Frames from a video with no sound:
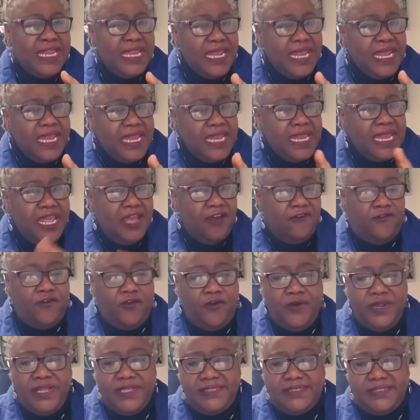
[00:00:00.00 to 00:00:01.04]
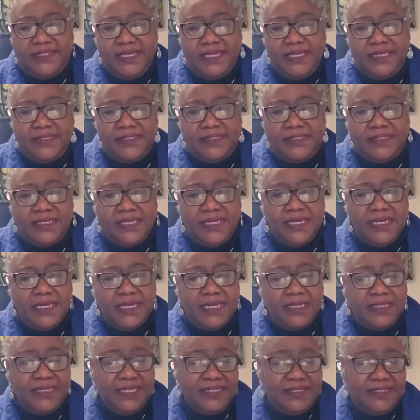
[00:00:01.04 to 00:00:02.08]
In India, for instance,
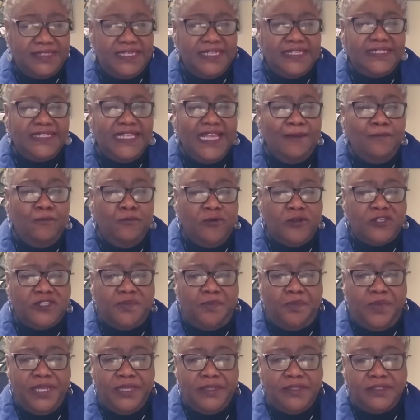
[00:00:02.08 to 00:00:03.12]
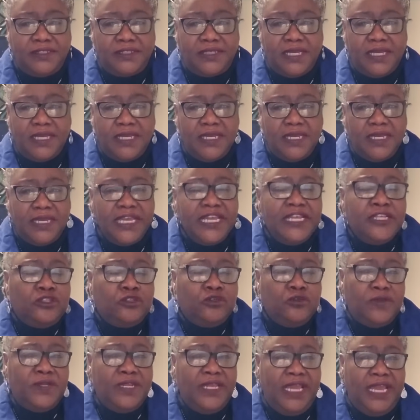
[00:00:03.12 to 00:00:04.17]
the system was built
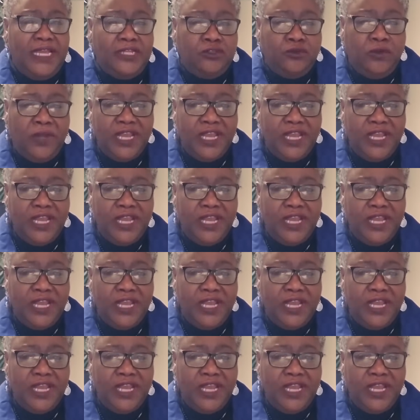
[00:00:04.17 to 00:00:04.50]
into the